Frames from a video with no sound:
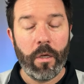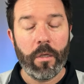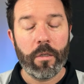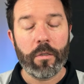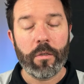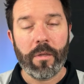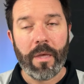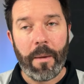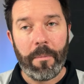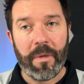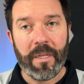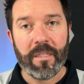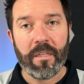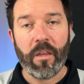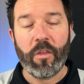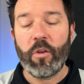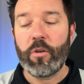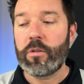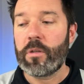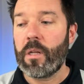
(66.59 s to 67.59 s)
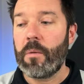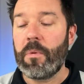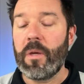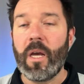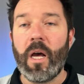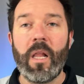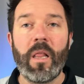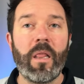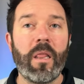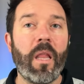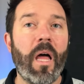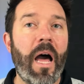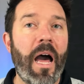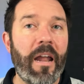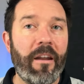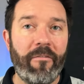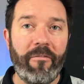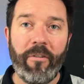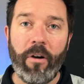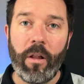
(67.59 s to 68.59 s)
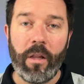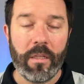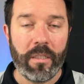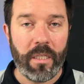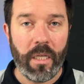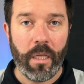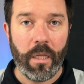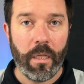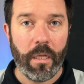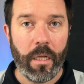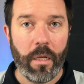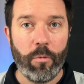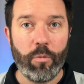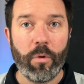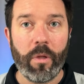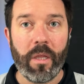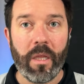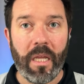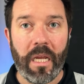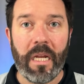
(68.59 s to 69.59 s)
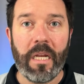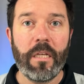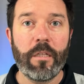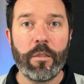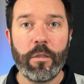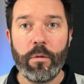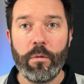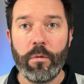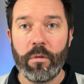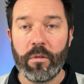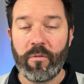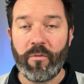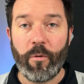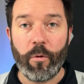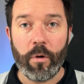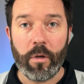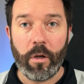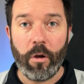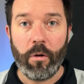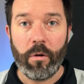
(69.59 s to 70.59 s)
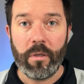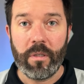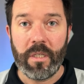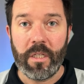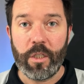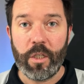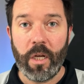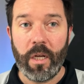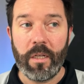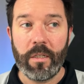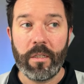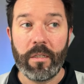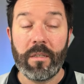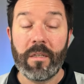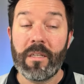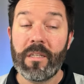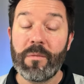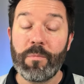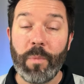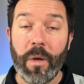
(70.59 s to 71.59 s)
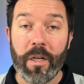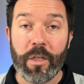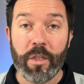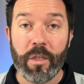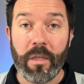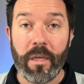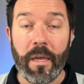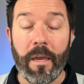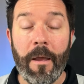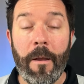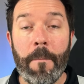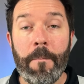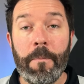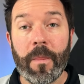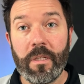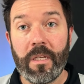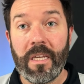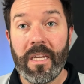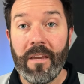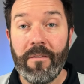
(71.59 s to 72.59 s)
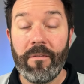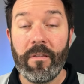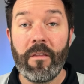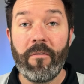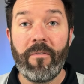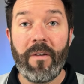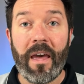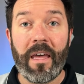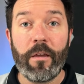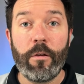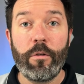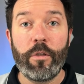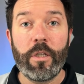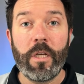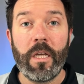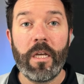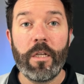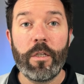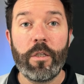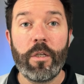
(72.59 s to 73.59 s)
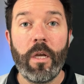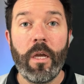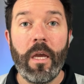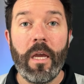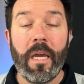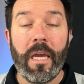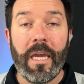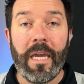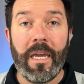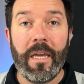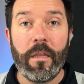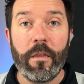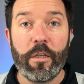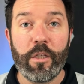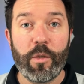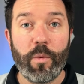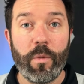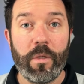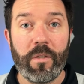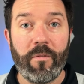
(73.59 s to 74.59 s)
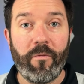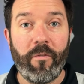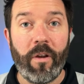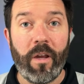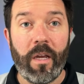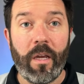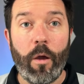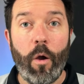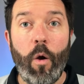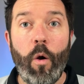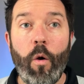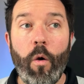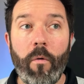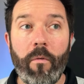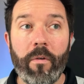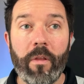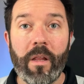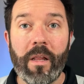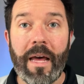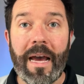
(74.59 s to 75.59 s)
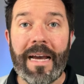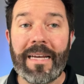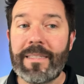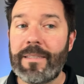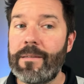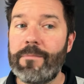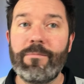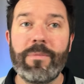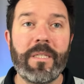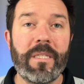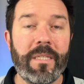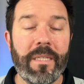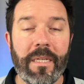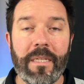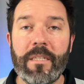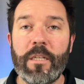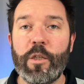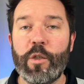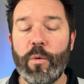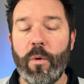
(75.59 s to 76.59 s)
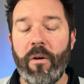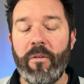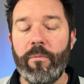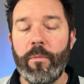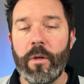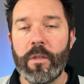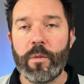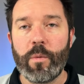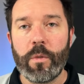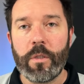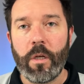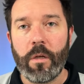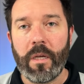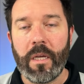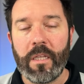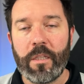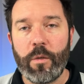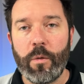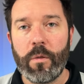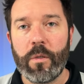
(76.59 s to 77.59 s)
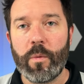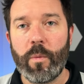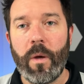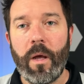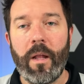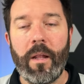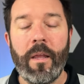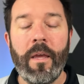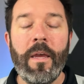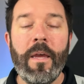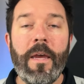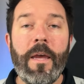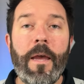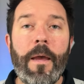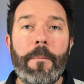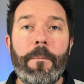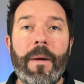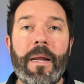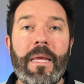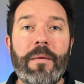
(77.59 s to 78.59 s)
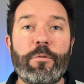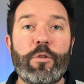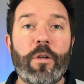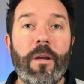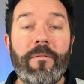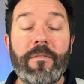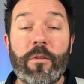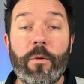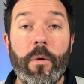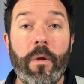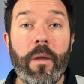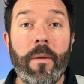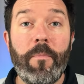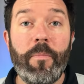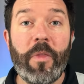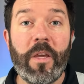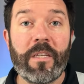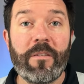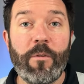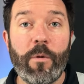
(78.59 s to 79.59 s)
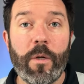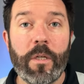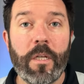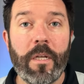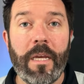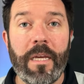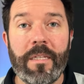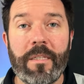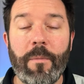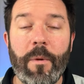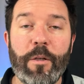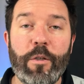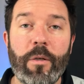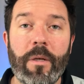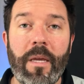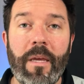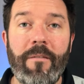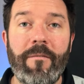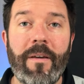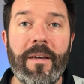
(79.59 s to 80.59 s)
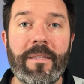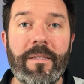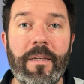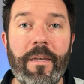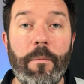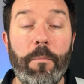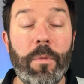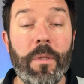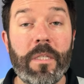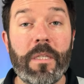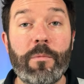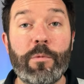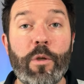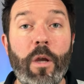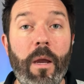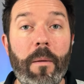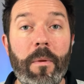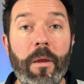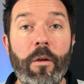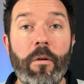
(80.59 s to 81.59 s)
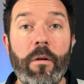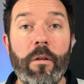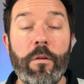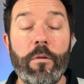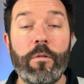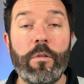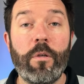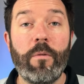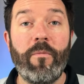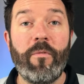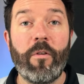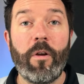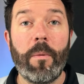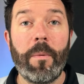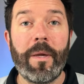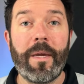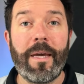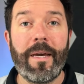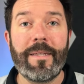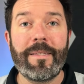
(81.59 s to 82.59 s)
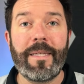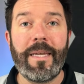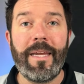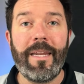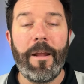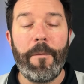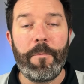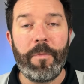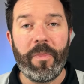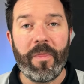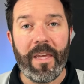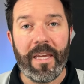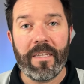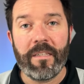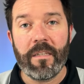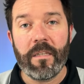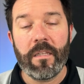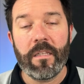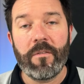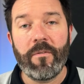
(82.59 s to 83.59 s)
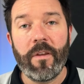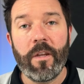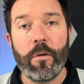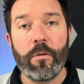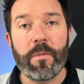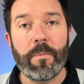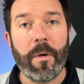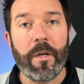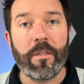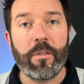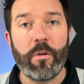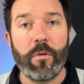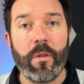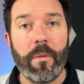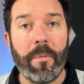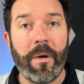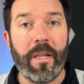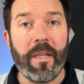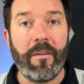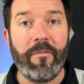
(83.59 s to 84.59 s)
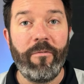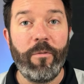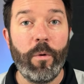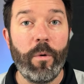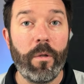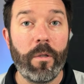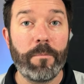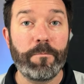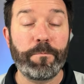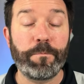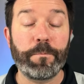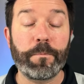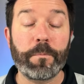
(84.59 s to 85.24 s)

So that means that there's going to be a lot of volatility related to those foreign currency changes, especially given the value change in the Swiss franc over the last six to 12 months, which I'll get to as well. My name is Travis Hoium. Thanks for watching Asymmetric Investing. Please subscribe here on YouTube for all my content. And thanks to this video sponsor, The Motley Fool.